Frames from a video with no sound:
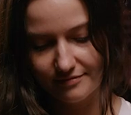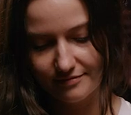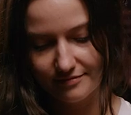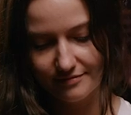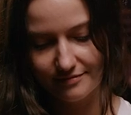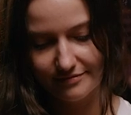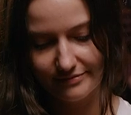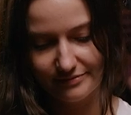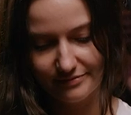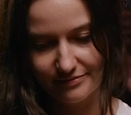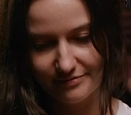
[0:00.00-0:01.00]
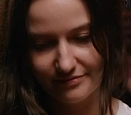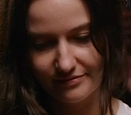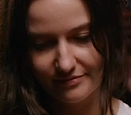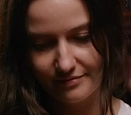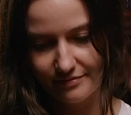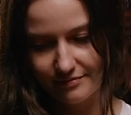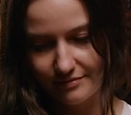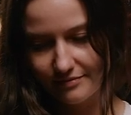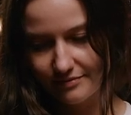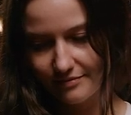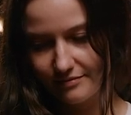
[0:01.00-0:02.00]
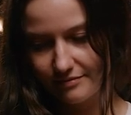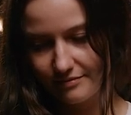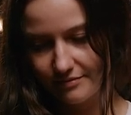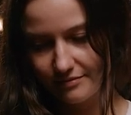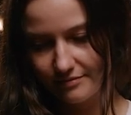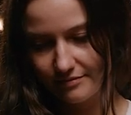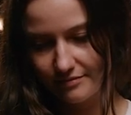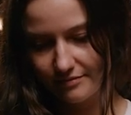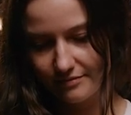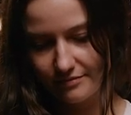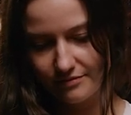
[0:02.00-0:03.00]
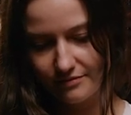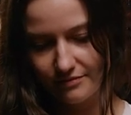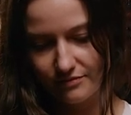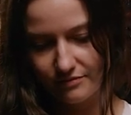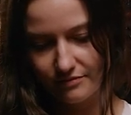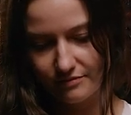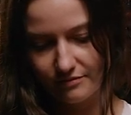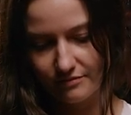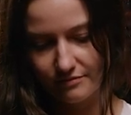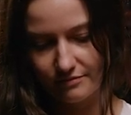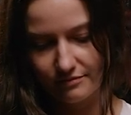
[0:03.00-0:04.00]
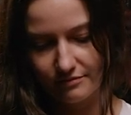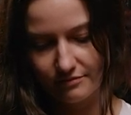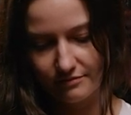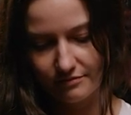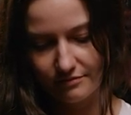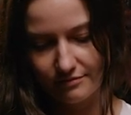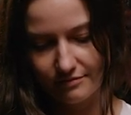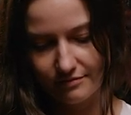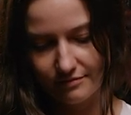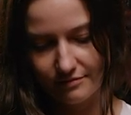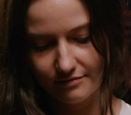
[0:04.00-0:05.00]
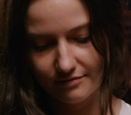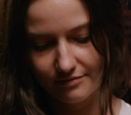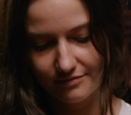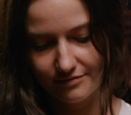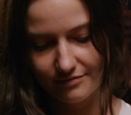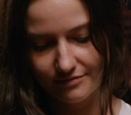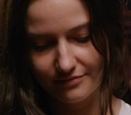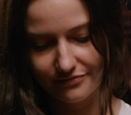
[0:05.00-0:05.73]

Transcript: [no speech]